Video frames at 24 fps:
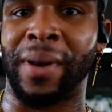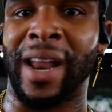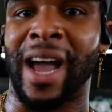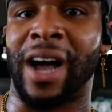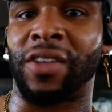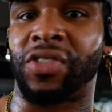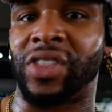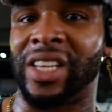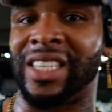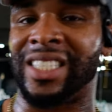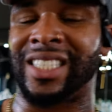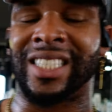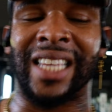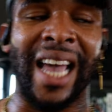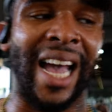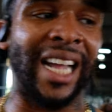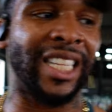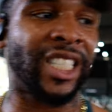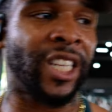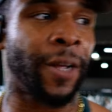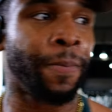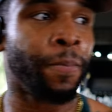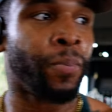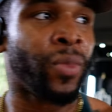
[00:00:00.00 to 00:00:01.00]
out these
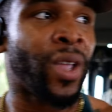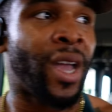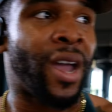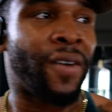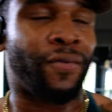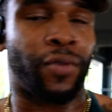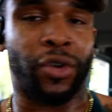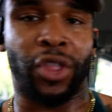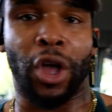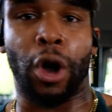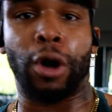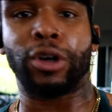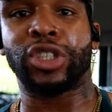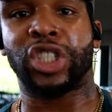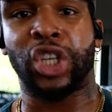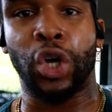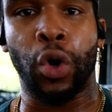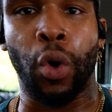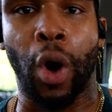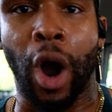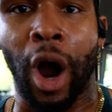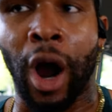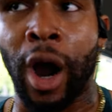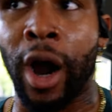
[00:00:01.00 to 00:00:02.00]
sets. For those
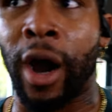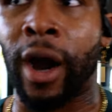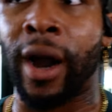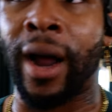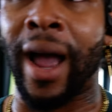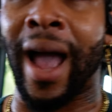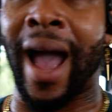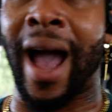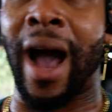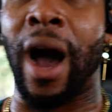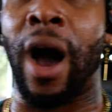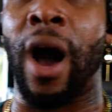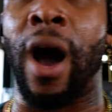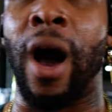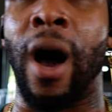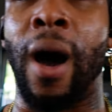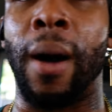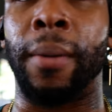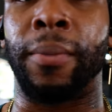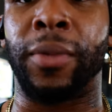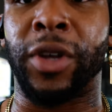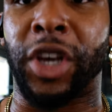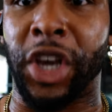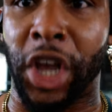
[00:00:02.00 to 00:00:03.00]
who are um,
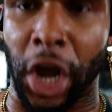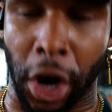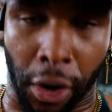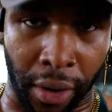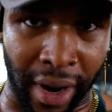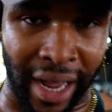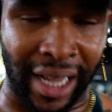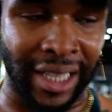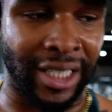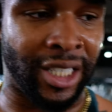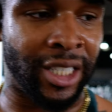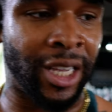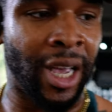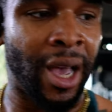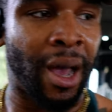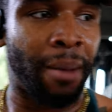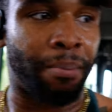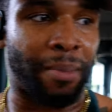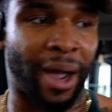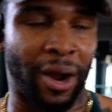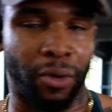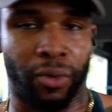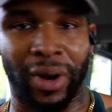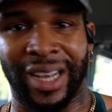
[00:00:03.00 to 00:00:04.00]
curious,
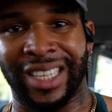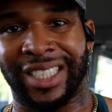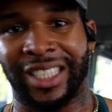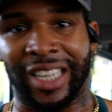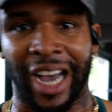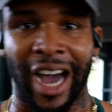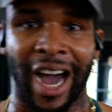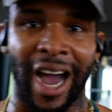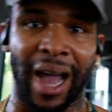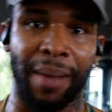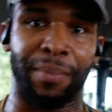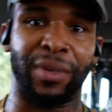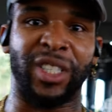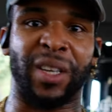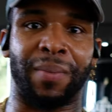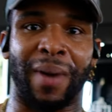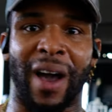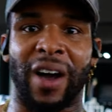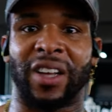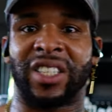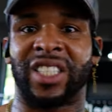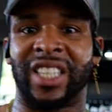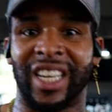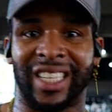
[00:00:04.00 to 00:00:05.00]
my rest time is
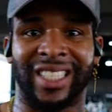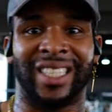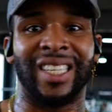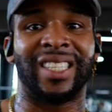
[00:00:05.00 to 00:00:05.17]
about 60